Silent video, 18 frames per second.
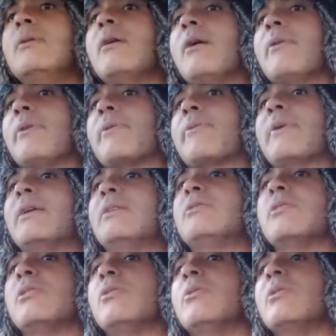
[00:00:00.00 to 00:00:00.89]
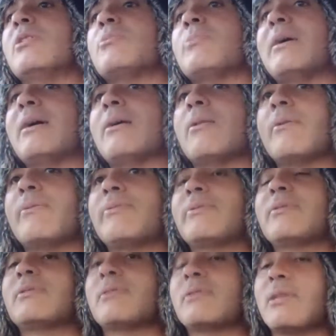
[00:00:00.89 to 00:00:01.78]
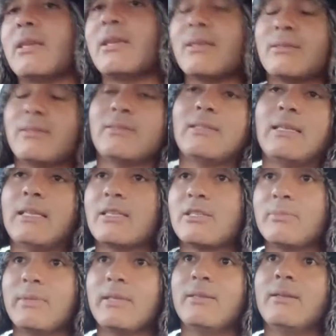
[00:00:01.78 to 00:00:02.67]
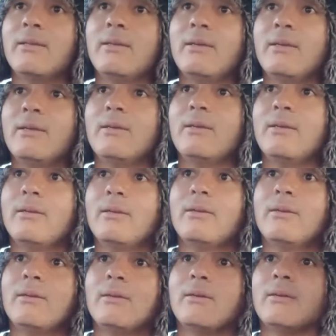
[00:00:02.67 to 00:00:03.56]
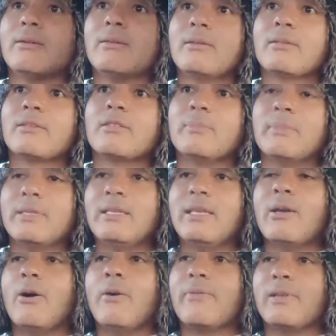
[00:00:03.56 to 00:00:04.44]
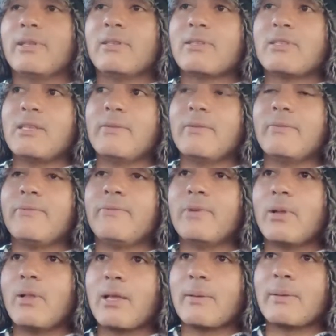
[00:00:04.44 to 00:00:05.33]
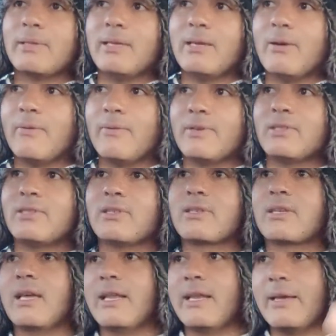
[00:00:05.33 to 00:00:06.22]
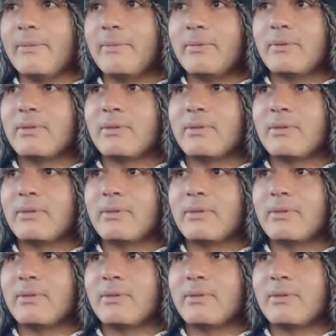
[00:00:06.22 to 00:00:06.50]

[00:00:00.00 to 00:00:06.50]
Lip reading: other things to do as well. I've just like to say, this is my day off. It doesn't even feel like a day off, it's just kind of,